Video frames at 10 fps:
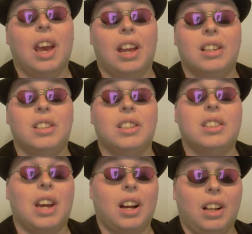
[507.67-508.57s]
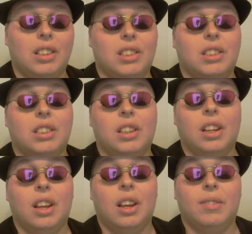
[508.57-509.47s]
and into the psychologists,
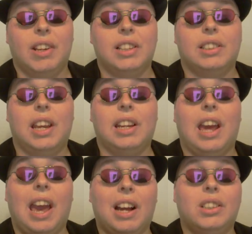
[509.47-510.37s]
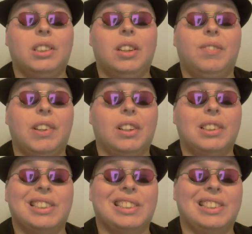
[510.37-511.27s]
because they can actually build
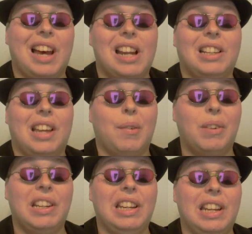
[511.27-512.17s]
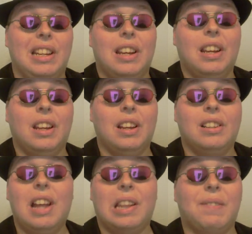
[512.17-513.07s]
a society that we need,
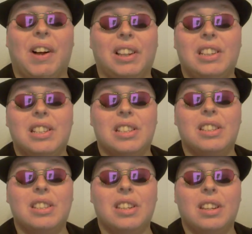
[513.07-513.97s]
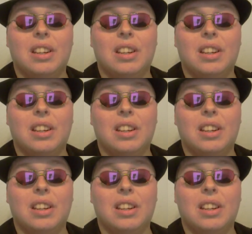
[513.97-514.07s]
not the politicians.